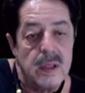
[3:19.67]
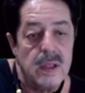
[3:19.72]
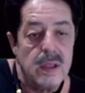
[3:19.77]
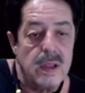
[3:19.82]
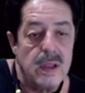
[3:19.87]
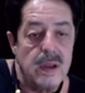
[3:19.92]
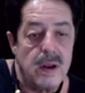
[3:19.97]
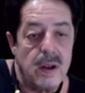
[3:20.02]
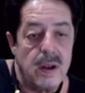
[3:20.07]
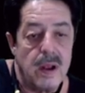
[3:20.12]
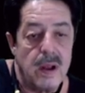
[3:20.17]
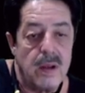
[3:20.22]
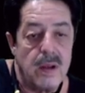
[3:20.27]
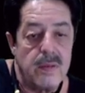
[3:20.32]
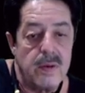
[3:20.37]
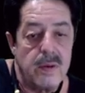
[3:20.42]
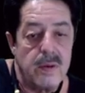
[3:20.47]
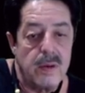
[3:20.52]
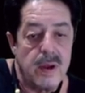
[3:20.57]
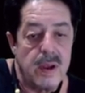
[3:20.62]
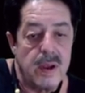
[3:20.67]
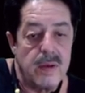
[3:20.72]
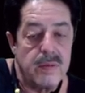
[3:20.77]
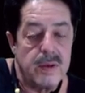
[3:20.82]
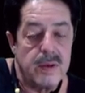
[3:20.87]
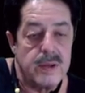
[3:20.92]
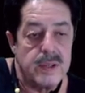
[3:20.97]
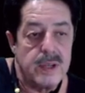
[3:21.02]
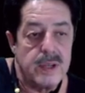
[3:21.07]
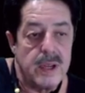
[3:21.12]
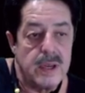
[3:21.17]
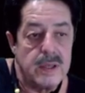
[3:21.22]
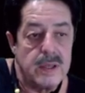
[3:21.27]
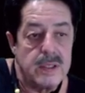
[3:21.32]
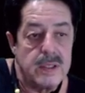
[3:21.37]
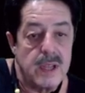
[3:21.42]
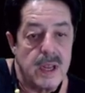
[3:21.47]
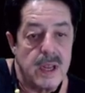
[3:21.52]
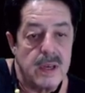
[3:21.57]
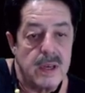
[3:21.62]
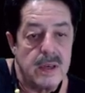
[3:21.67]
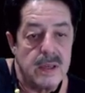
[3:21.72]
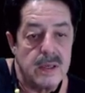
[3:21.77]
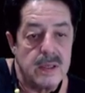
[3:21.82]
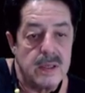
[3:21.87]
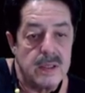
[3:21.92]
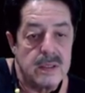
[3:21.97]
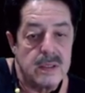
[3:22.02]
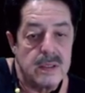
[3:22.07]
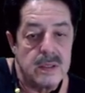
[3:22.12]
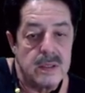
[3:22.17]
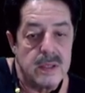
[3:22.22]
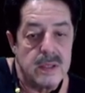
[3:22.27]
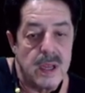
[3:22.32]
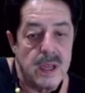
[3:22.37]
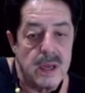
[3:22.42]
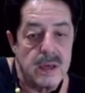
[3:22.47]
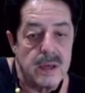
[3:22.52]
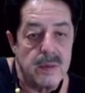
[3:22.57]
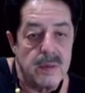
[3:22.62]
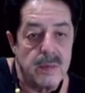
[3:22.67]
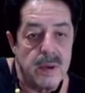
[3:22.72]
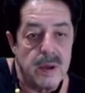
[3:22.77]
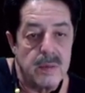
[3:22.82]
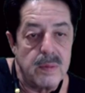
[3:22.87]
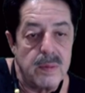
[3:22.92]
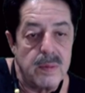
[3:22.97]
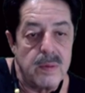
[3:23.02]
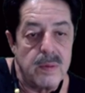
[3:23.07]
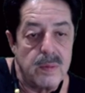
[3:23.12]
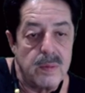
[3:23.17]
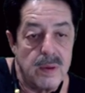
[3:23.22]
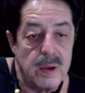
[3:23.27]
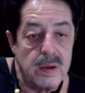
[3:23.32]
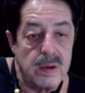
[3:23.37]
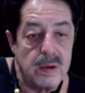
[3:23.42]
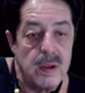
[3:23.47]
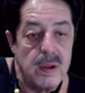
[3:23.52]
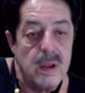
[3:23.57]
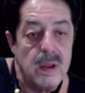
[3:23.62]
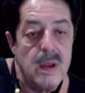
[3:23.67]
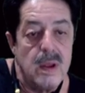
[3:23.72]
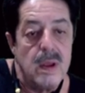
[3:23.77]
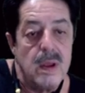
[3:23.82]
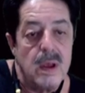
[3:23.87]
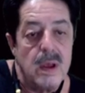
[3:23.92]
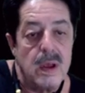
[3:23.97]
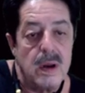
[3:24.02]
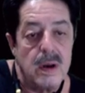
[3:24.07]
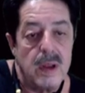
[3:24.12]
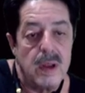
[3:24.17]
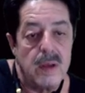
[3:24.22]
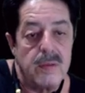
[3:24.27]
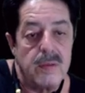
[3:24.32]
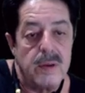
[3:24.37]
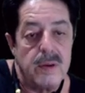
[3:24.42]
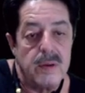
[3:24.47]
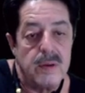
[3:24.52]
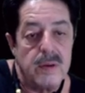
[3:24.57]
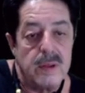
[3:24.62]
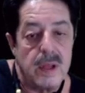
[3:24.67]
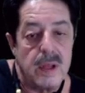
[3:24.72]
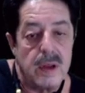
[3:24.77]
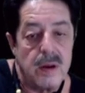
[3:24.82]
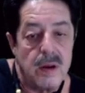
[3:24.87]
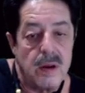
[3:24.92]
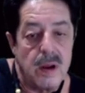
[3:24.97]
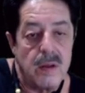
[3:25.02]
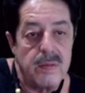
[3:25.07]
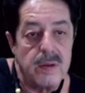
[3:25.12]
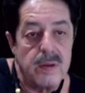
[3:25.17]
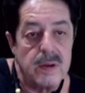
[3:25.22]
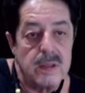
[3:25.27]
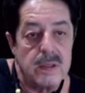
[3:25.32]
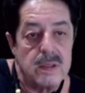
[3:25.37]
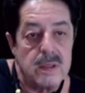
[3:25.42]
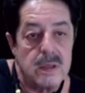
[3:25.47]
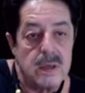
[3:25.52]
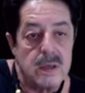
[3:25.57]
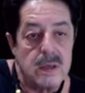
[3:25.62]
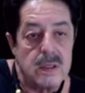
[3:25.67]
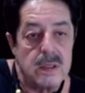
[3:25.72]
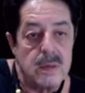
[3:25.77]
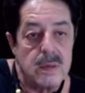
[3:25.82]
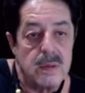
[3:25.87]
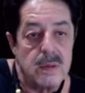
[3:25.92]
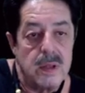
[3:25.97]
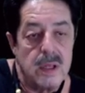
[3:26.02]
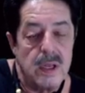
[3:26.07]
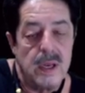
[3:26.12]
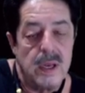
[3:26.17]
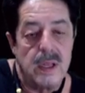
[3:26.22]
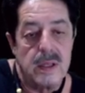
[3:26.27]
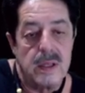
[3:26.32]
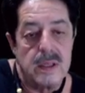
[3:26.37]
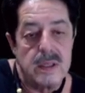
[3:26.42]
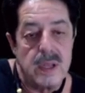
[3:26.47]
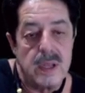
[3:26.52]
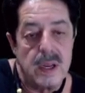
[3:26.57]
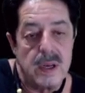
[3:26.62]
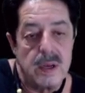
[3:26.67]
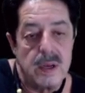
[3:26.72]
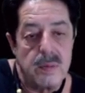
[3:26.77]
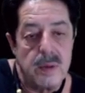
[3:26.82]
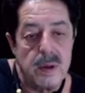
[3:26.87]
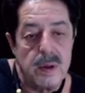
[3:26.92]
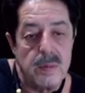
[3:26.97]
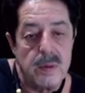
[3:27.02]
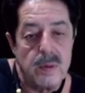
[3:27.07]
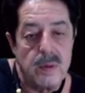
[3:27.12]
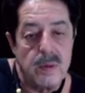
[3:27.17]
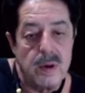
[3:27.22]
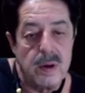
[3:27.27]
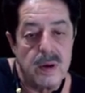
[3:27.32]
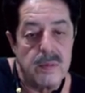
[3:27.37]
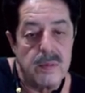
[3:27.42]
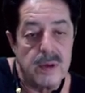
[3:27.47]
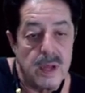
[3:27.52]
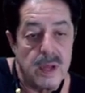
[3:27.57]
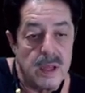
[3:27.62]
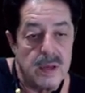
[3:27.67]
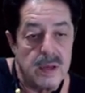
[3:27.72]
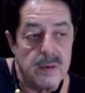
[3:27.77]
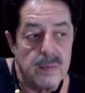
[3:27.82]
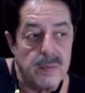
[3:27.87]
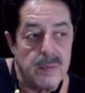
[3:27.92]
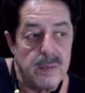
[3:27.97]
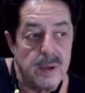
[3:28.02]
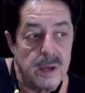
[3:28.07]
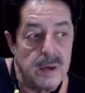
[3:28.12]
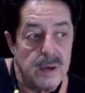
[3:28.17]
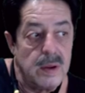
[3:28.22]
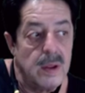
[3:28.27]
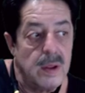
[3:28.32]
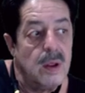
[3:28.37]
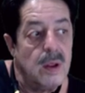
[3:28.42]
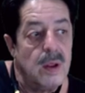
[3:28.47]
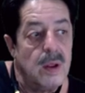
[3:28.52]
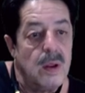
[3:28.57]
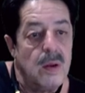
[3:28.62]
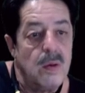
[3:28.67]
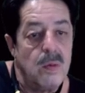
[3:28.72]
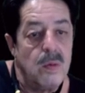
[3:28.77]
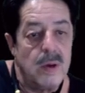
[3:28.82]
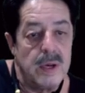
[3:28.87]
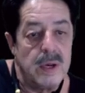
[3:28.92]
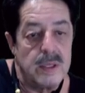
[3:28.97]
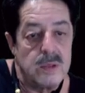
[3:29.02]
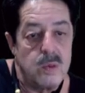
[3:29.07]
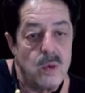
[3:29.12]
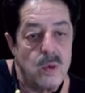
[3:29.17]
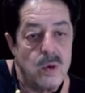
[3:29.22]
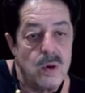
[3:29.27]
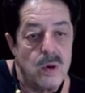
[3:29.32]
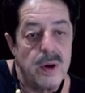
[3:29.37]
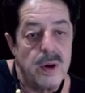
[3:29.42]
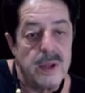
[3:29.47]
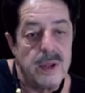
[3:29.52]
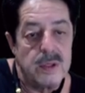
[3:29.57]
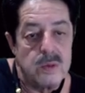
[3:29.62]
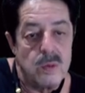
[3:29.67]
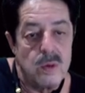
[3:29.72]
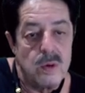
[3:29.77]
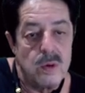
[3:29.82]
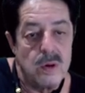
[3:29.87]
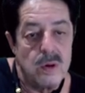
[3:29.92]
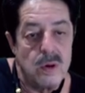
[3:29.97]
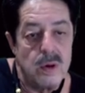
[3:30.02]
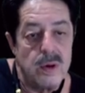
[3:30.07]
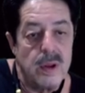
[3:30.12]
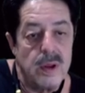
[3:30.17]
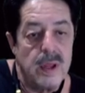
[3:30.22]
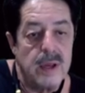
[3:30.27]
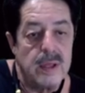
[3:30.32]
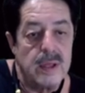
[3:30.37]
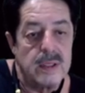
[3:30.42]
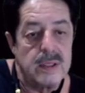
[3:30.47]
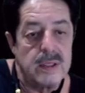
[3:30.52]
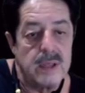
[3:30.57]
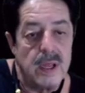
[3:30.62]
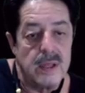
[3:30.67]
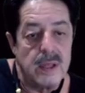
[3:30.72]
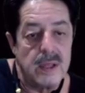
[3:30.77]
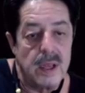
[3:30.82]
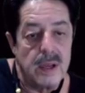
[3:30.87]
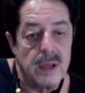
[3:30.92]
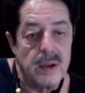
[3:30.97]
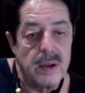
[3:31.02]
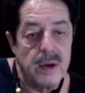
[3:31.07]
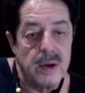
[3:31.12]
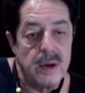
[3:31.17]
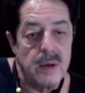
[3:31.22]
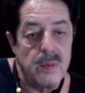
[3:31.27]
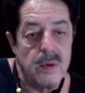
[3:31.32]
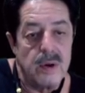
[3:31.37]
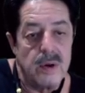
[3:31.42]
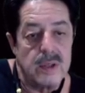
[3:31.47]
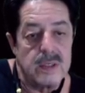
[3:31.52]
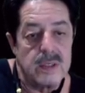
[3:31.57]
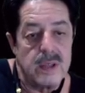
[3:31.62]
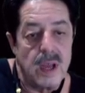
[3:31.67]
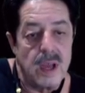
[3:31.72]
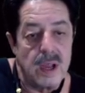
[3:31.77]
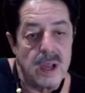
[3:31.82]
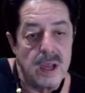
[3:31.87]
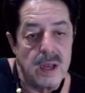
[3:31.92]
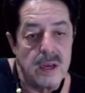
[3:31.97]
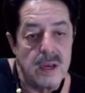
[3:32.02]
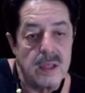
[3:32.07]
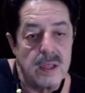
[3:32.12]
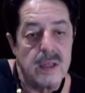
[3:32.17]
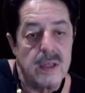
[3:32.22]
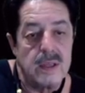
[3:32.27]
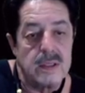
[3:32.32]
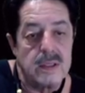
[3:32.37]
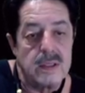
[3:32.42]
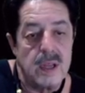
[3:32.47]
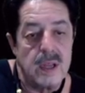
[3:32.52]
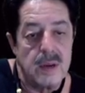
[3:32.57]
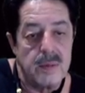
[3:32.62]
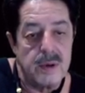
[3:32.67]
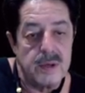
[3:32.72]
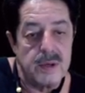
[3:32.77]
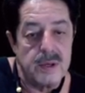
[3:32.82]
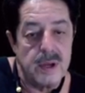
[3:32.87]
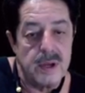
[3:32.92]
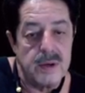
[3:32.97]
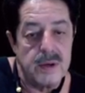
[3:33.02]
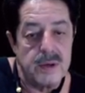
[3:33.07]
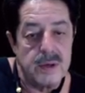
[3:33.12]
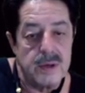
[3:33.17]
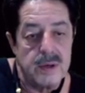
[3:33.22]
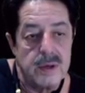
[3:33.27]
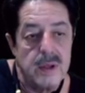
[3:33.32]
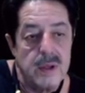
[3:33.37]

you know, how often do I have to change sanding disc and sanding paper? Well, I don't have to do it that often as long as I'm cleaning the sanding paper when I'm done. But when it's worn, it's worn and it's not that good anymore and it's not cutting, then it's time to change it.